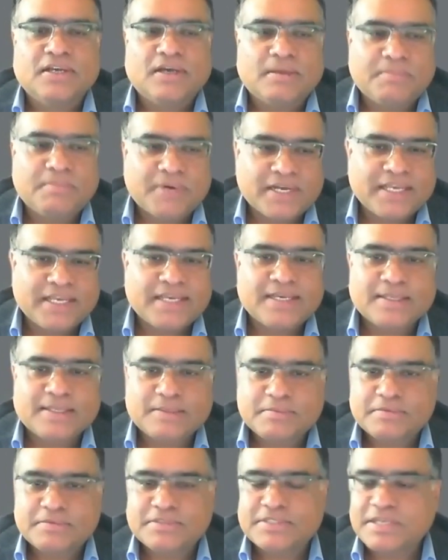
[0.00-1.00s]
but
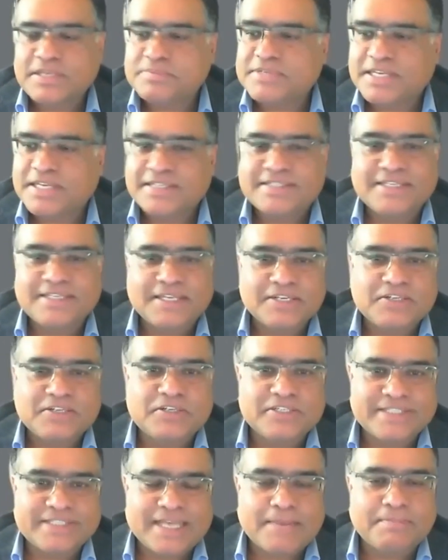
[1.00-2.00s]
a substantial
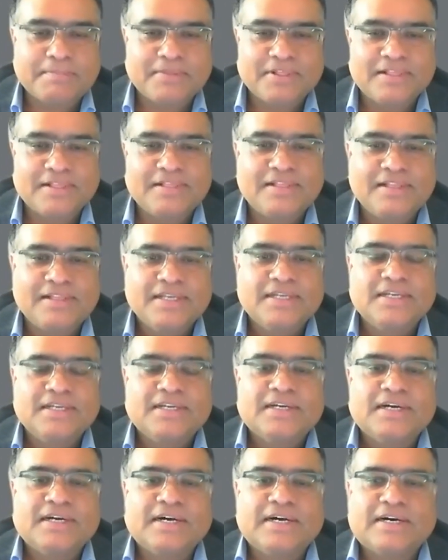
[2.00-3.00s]
good sample.
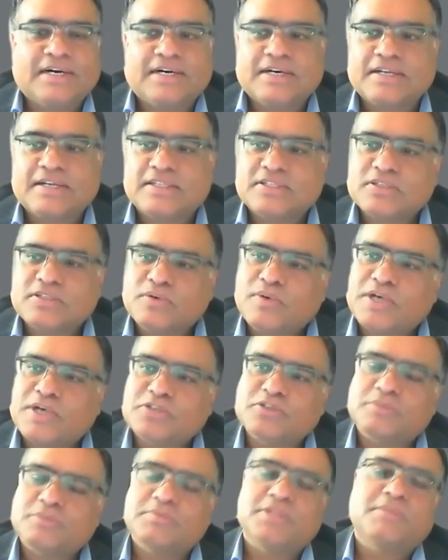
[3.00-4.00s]
So
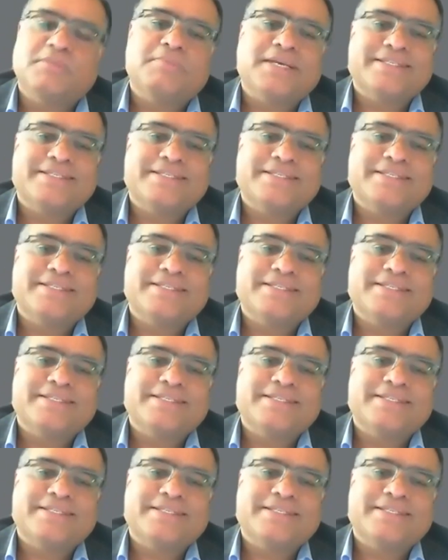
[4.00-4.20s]
what should be the